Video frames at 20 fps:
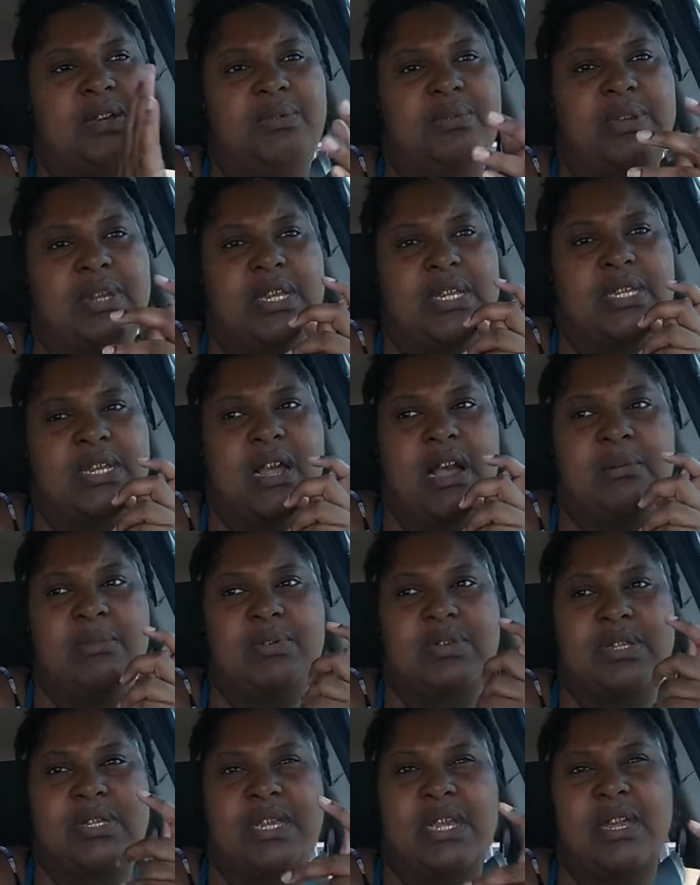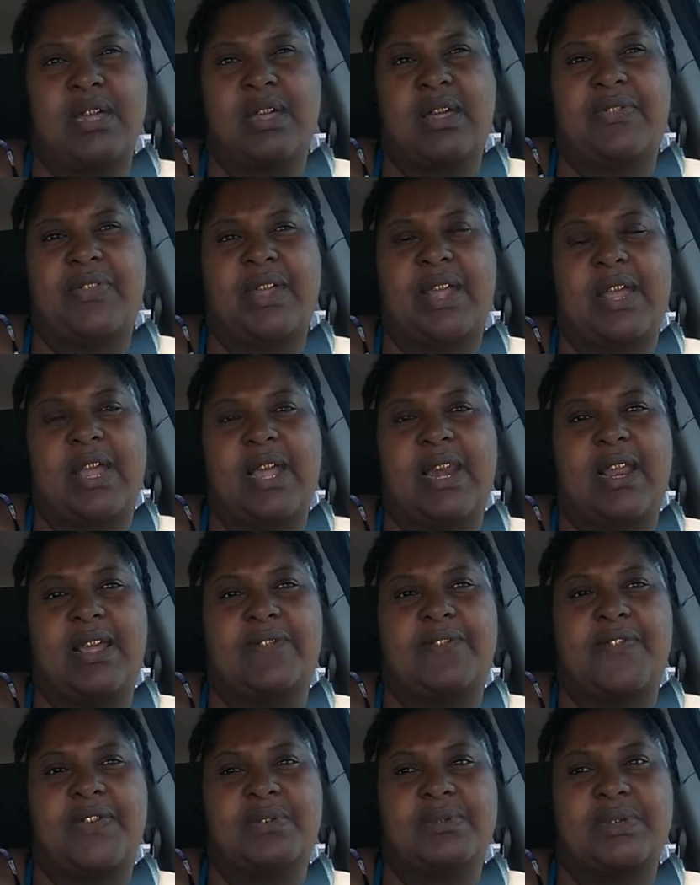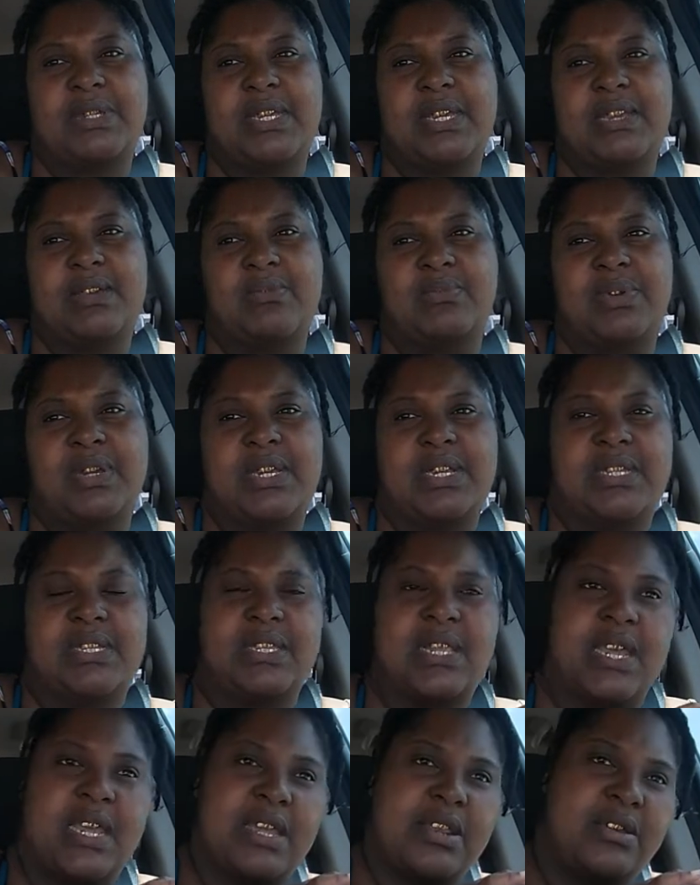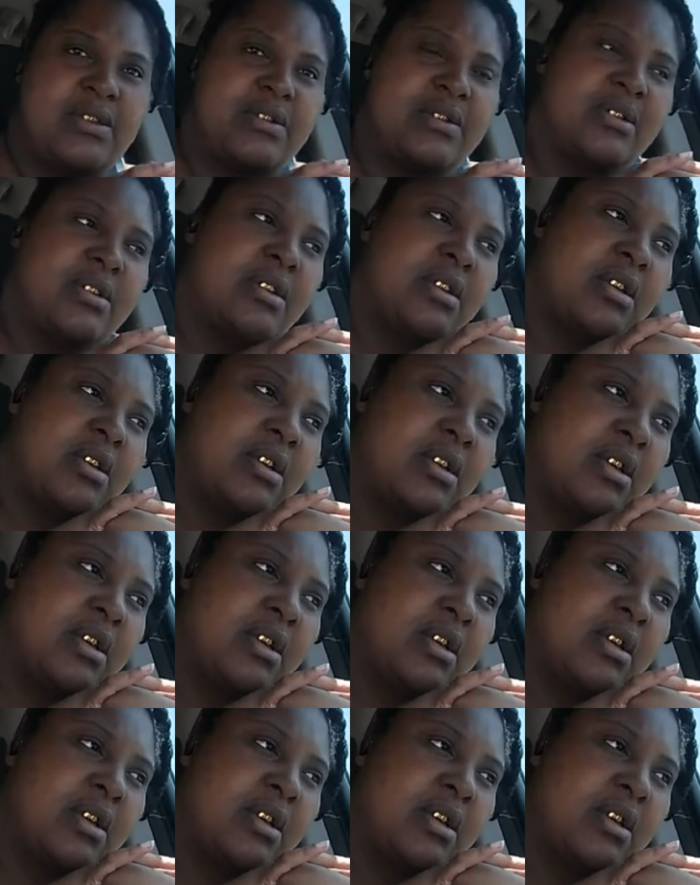We is almost there. I think I got like 15 weeks later.